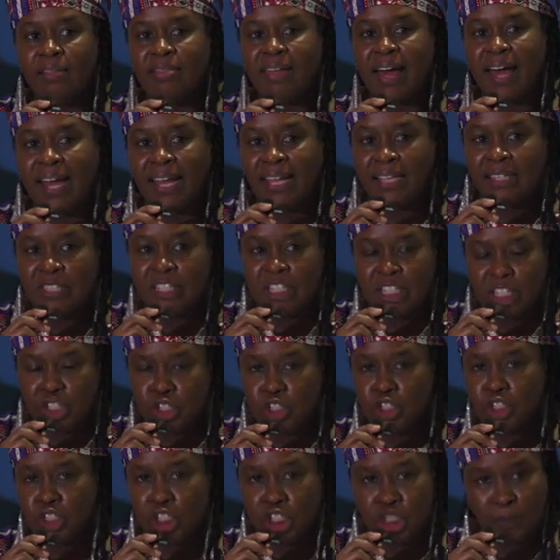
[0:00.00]
that
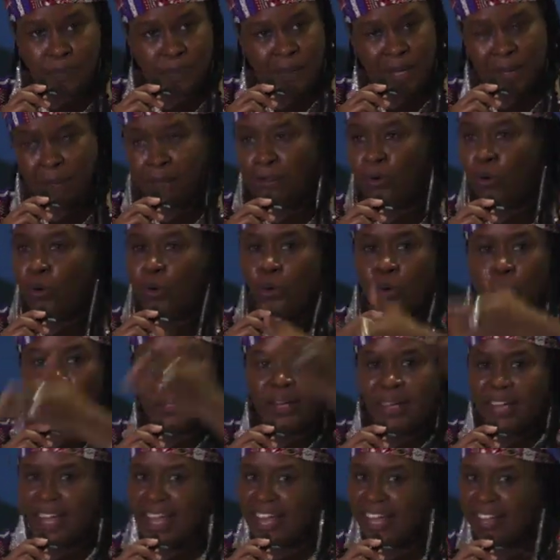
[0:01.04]
indigenous people, who
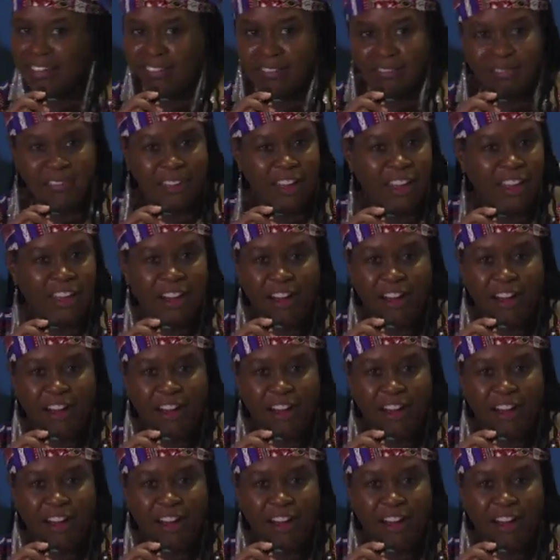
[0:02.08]
again